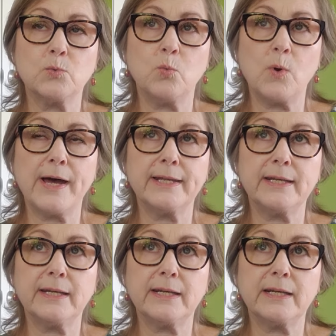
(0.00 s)

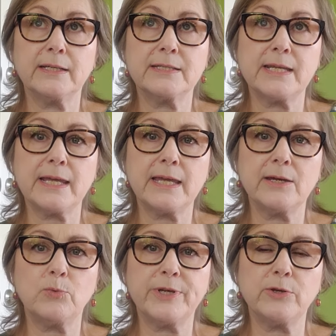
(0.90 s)
one
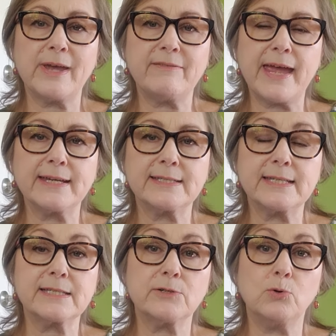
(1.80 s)
tier where you have
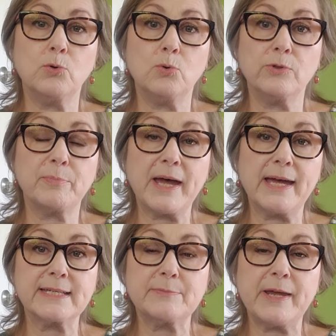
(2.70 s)
access to all the
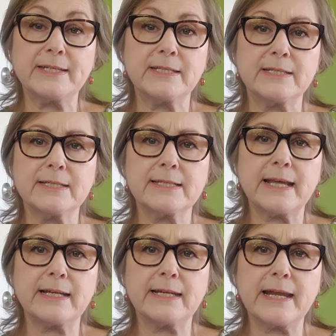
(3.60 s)
past patterns
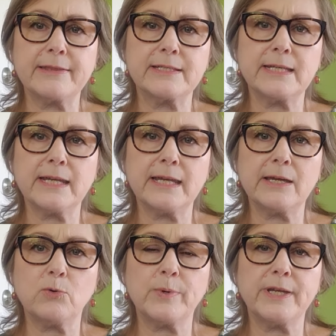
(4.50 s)
and another
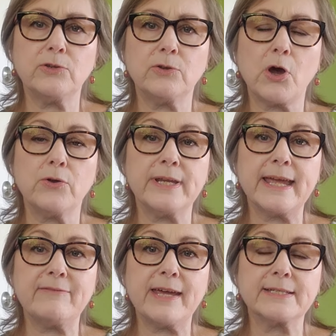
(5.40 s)
tier where you only
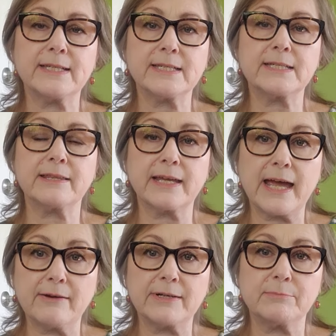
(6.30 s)
have access to the
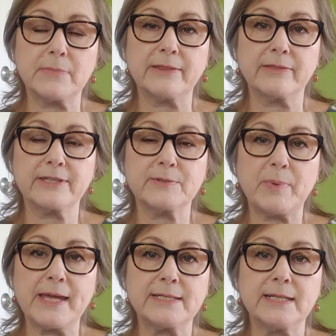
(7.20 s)
current month's
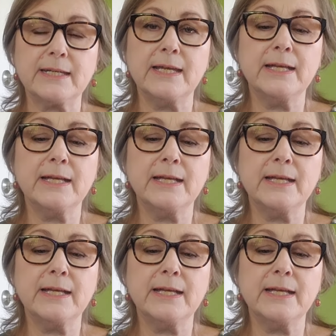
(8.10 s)
pattern.